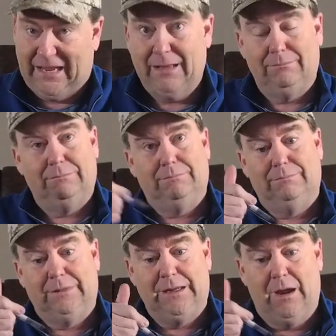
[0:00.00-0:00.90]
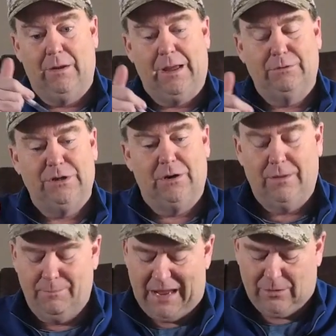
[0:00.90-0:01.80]
At young, I was
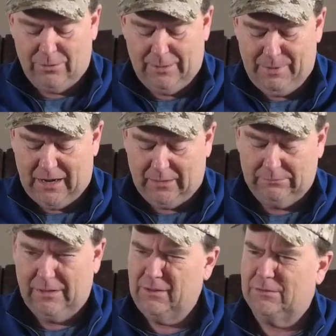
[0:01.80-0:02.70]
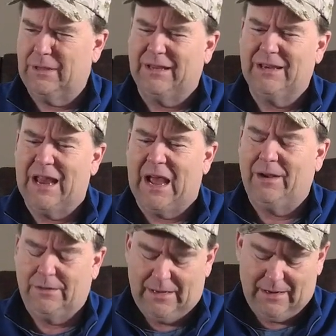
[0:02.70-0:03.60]
younger than Macaroni Bear. I was like
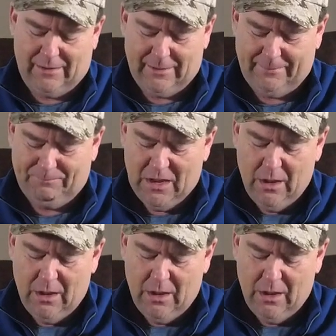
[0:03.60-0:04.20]
nine or ten, I think.